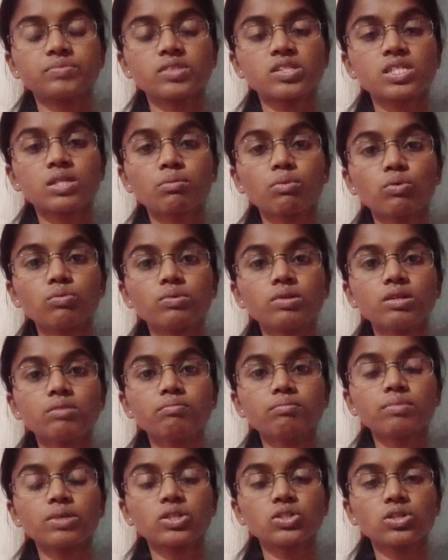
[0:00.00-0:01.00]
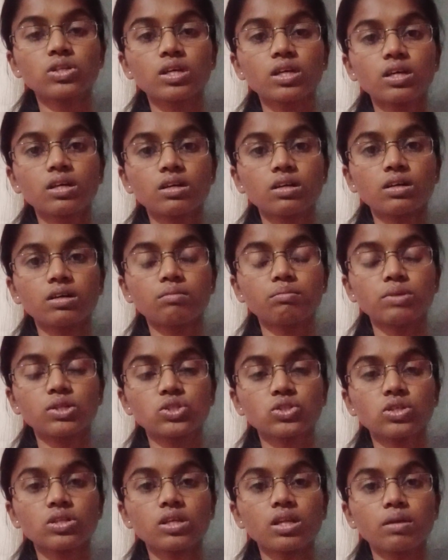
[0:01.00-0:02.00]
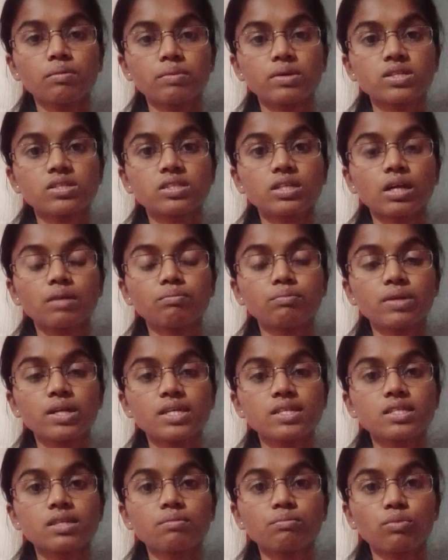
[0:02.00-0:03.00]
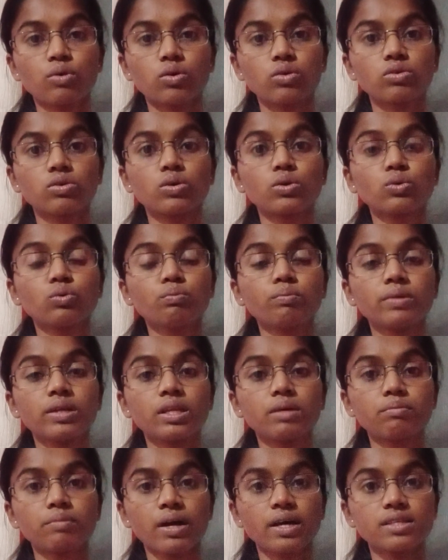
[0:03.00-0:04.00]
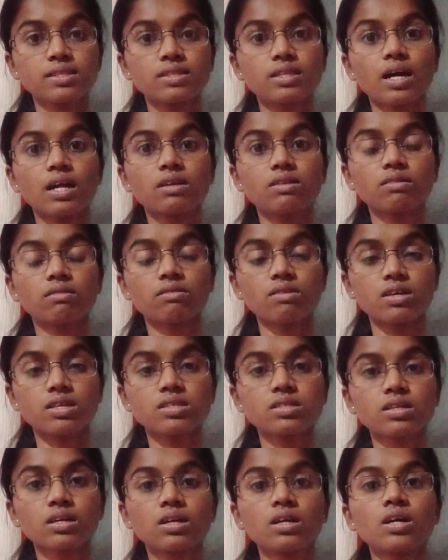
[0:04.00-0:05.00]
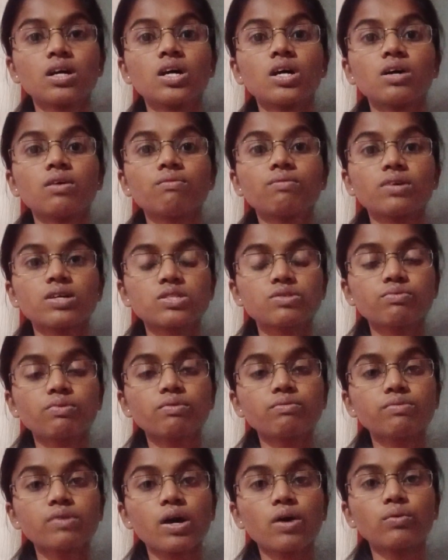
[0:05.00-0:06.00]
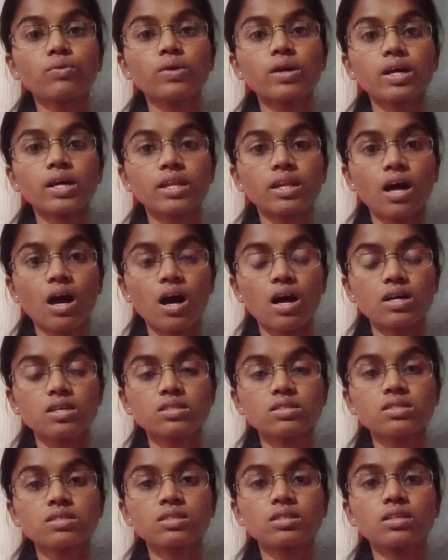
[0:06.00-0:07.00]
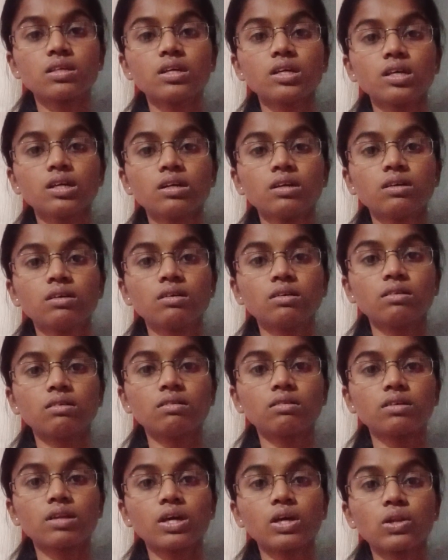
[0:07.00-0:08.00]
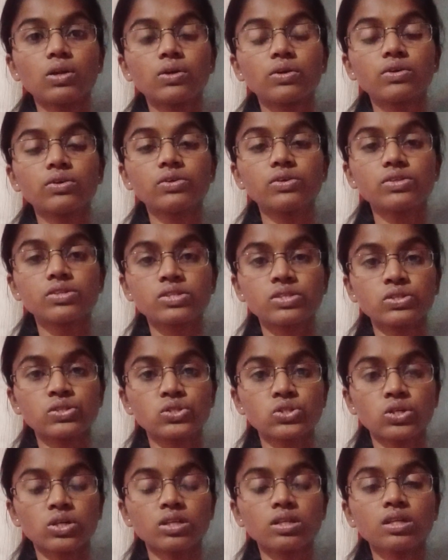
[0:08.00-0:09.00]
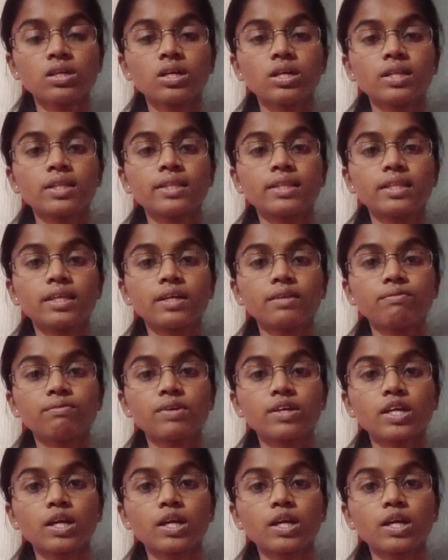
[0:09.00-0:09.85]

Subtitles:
some of the major elements that plays important role to minimize that risk. First one, we have to enhance the regulatory decision. Then we